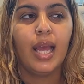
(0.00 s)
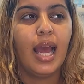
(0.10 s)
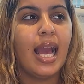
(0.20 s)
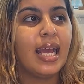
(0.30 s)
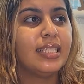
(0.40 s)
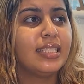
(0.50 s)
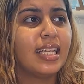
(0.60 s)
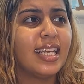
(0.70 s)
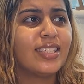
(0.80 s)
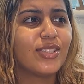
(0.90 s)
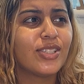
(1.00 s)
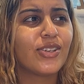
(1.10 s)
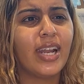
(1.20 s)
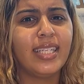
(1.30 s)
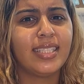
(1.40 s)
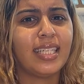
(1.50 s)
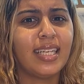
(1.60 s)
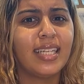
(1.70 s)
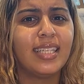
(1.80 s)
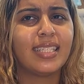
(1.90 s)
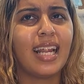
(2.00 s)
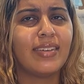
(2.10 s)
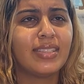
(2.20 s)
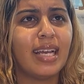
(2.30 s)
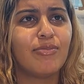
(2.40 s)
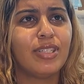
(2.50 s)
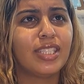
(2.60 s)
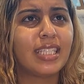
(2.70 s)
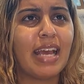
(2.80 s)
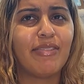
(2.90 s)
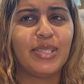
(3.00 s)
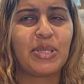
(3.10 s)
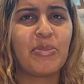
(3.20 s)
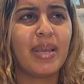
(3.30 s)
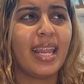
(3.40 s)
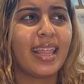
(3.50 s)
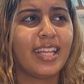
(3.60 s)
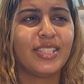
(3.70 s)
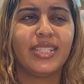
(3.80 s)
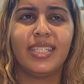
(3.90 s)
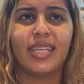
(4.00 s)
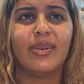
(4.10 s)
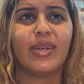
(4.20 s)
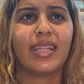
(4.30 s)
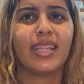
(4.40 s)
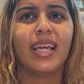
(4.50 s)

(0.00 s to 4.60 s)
And it's also crazy. In this lifetime, we're just having so many things to deal with.